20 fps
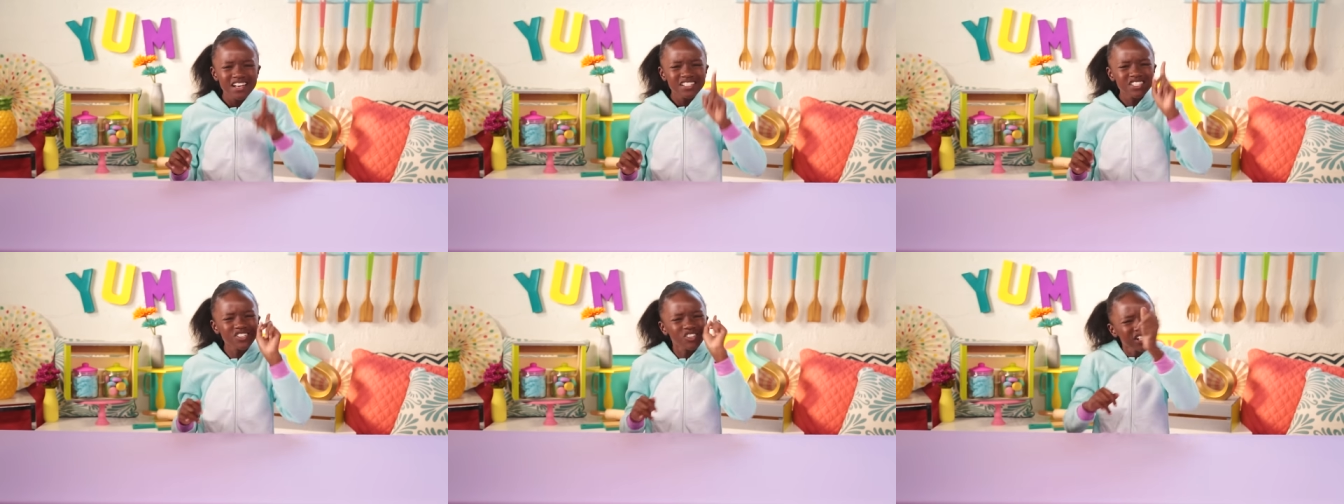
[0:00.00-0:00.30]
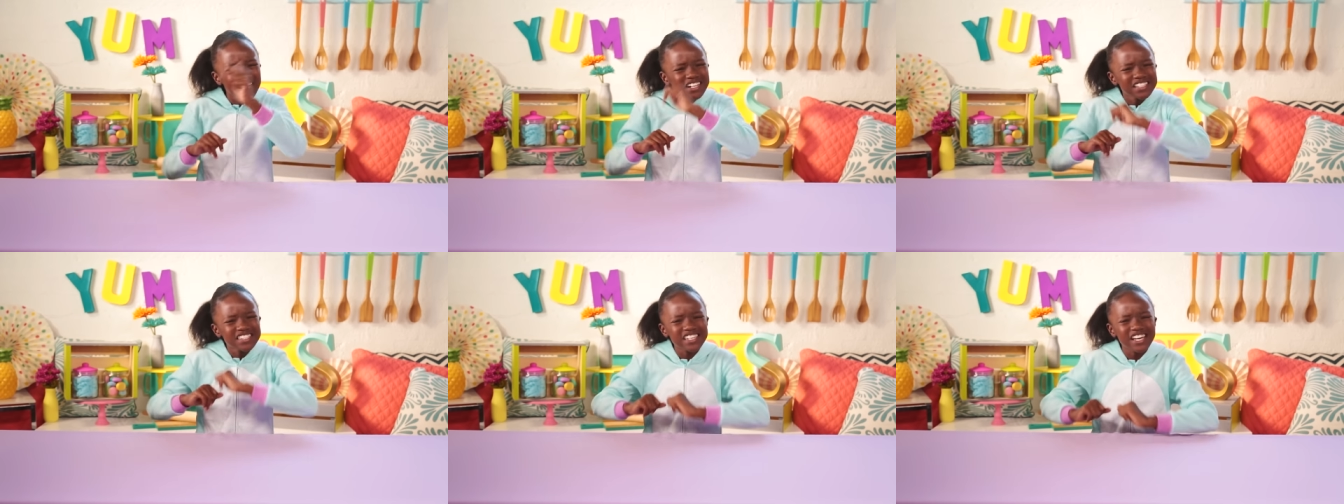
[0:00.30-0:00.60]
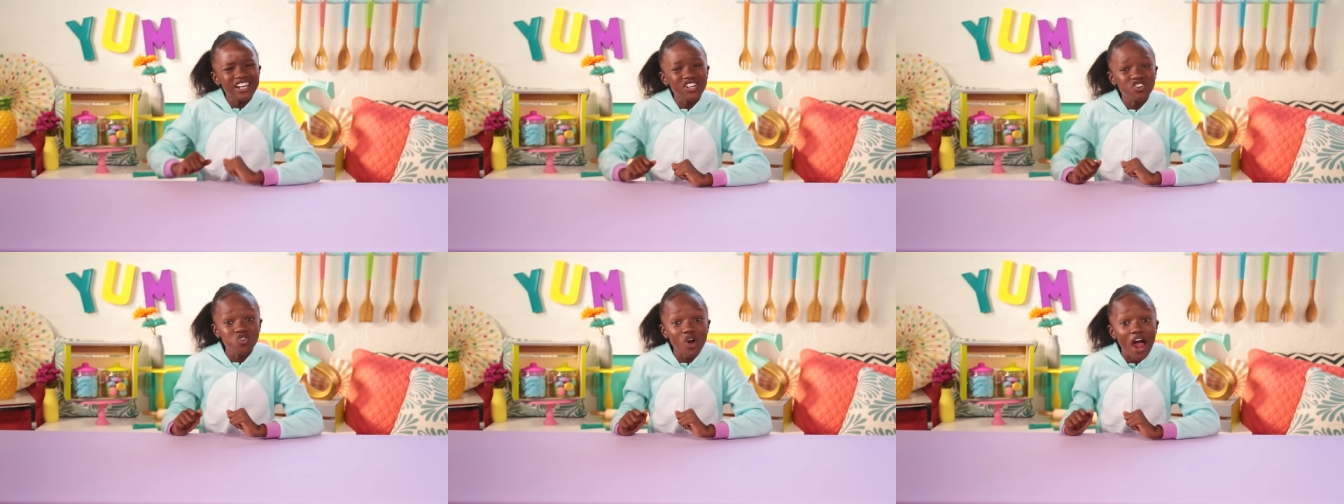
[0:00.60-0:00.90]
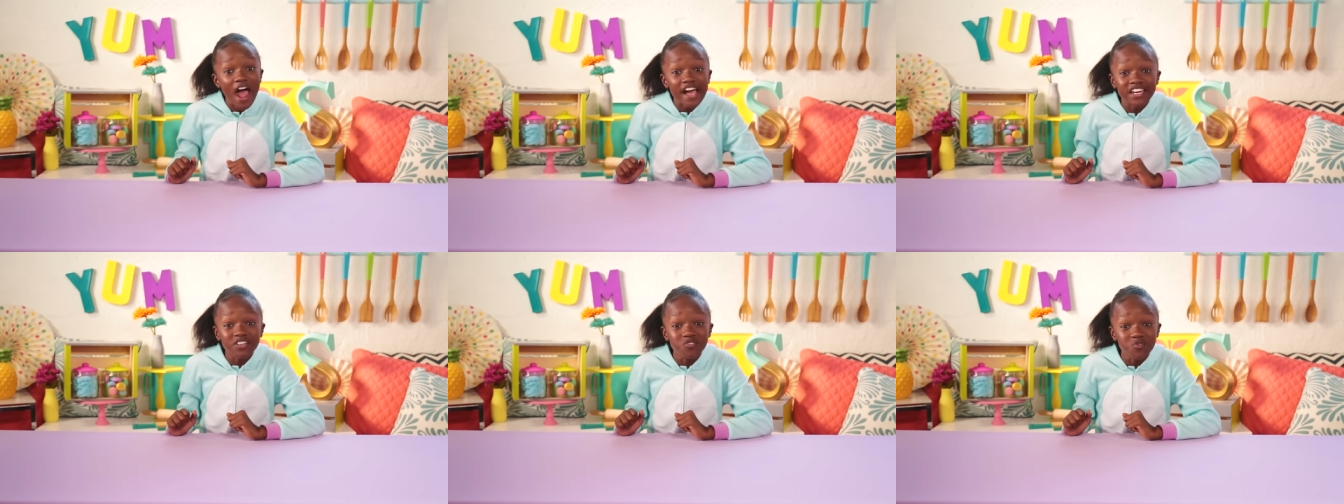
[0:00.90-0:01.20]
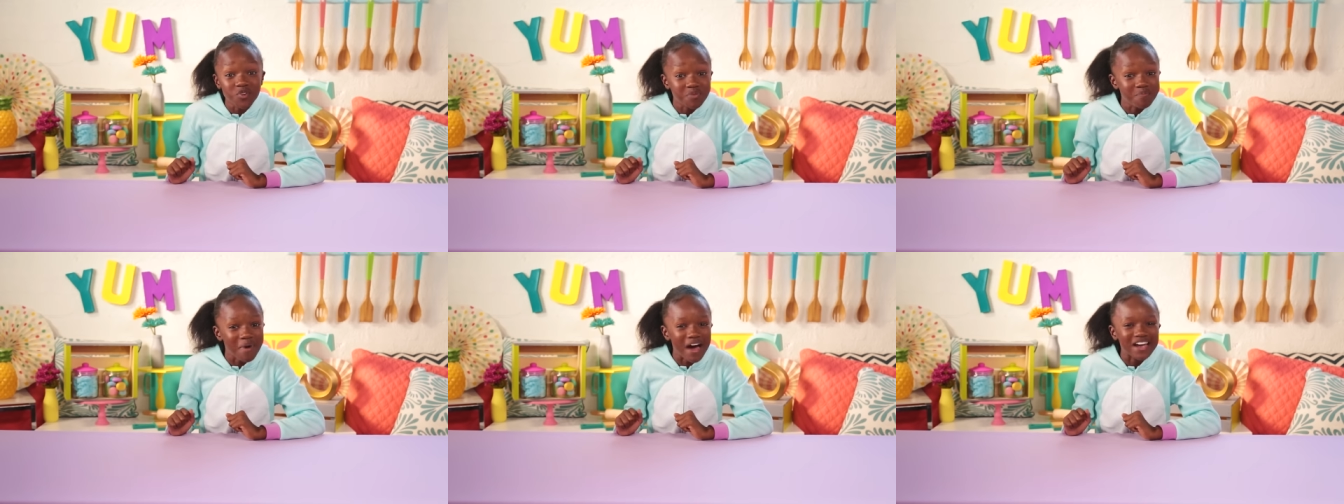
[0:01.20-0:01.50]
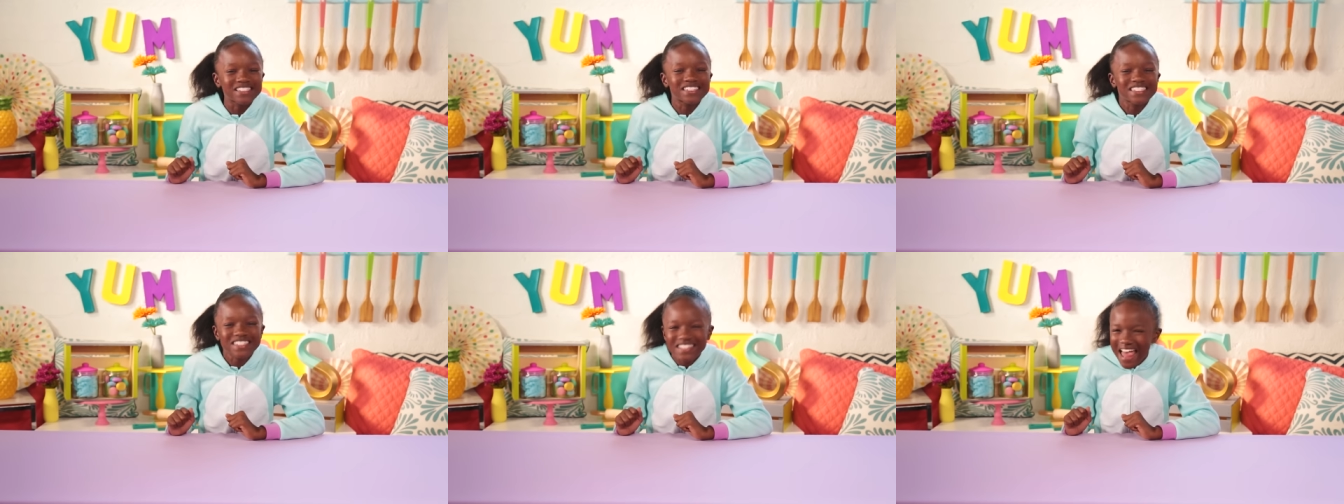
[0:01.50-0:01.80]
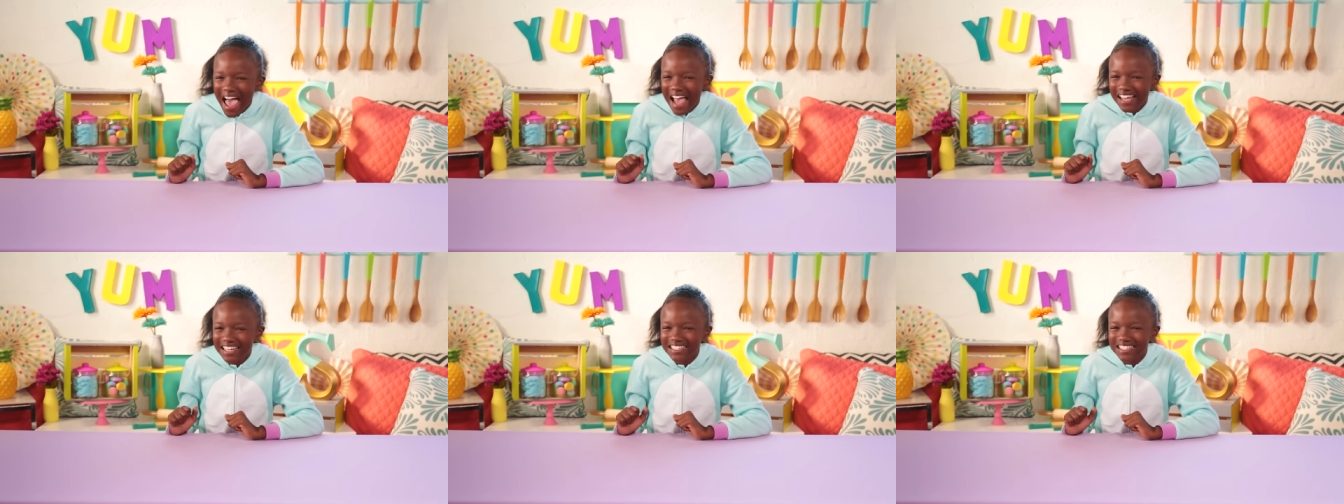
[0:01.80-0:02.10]
So let's get cracking with my
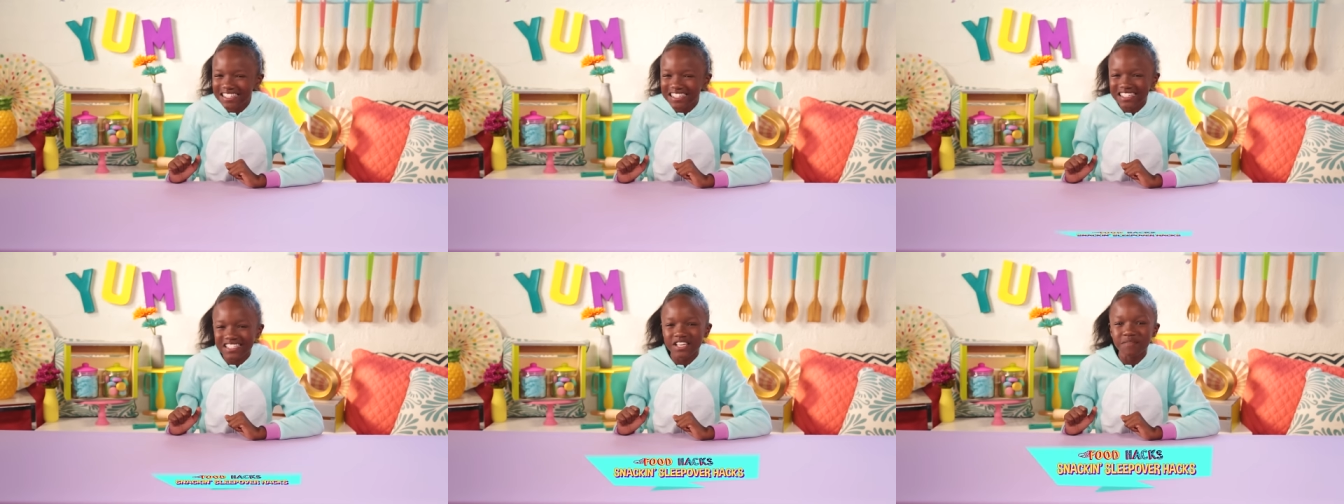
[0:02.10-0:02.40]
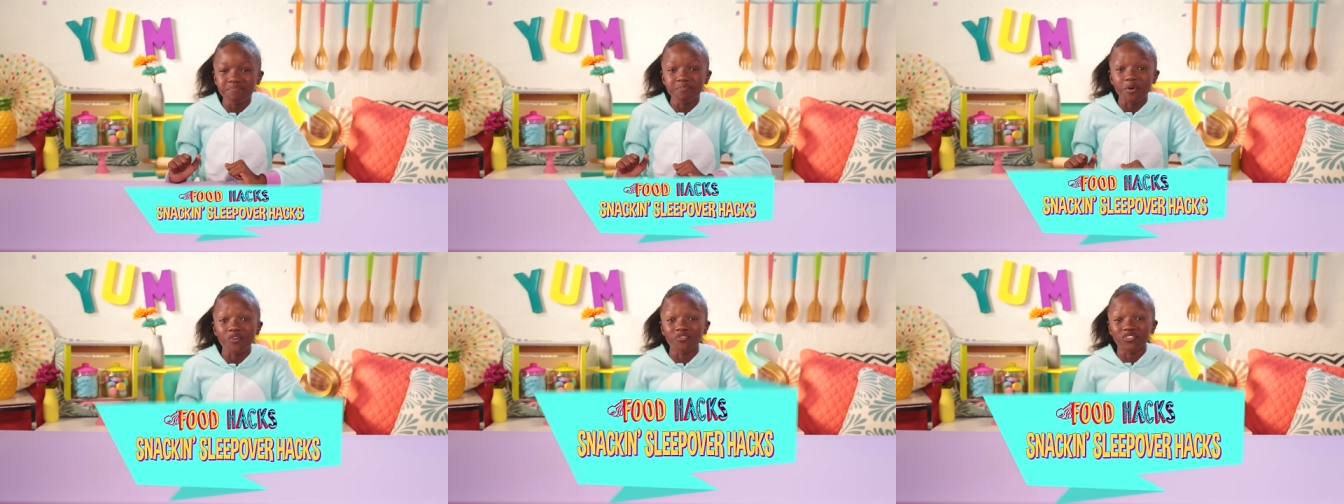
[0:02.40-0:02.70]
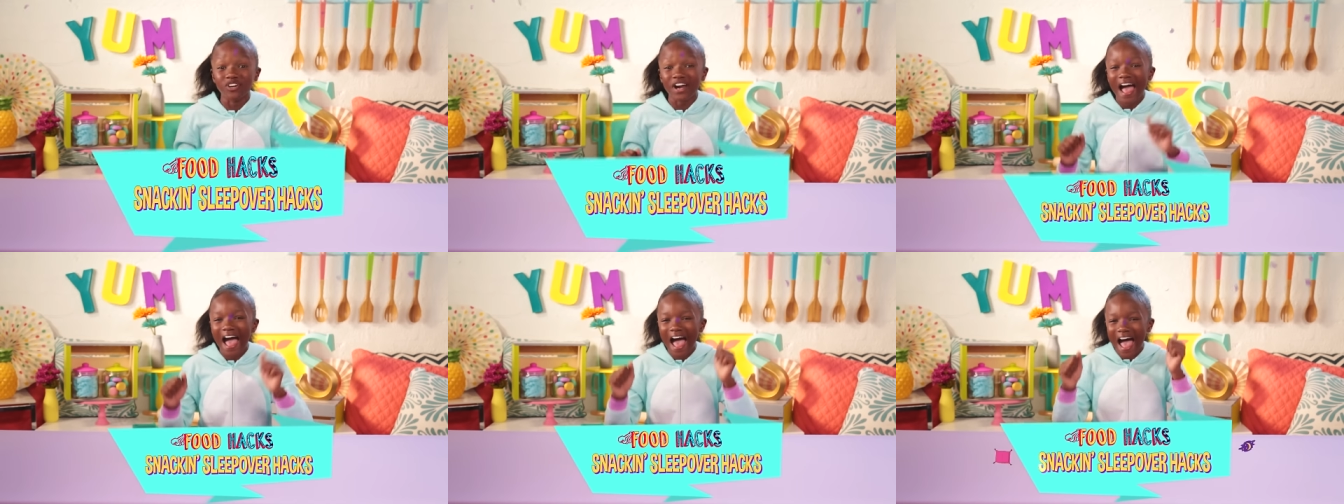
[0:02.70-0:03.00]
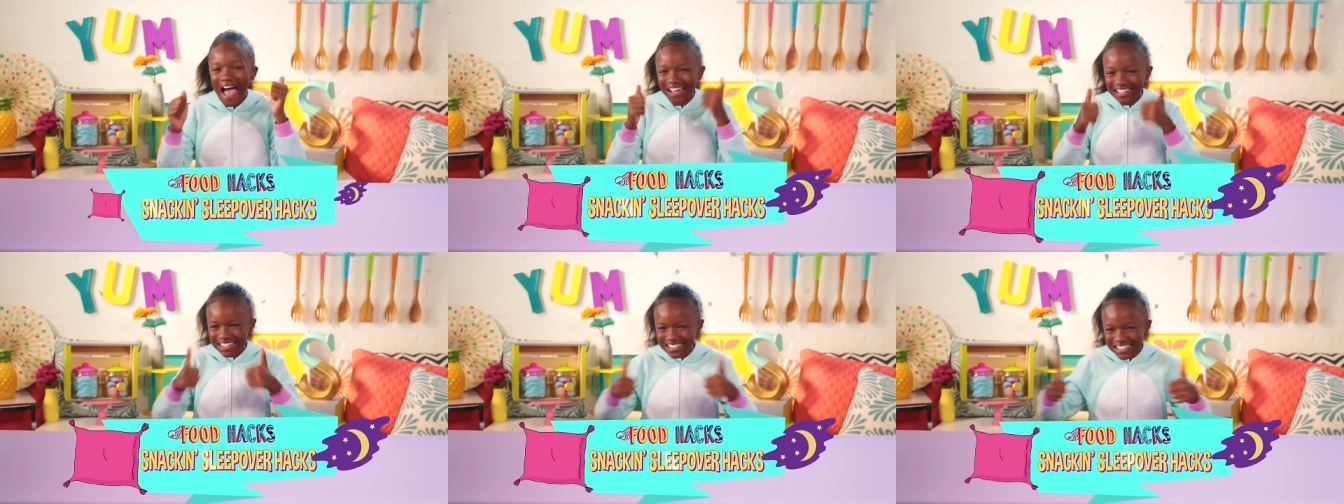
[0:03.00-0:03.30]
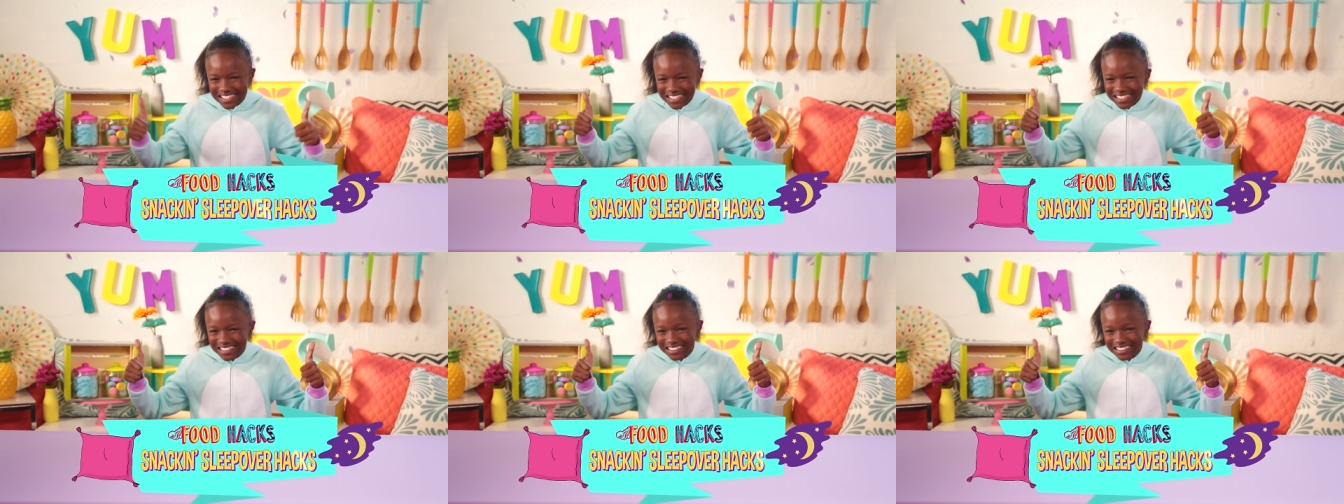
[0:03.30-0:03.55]
snack and sleepover hacks.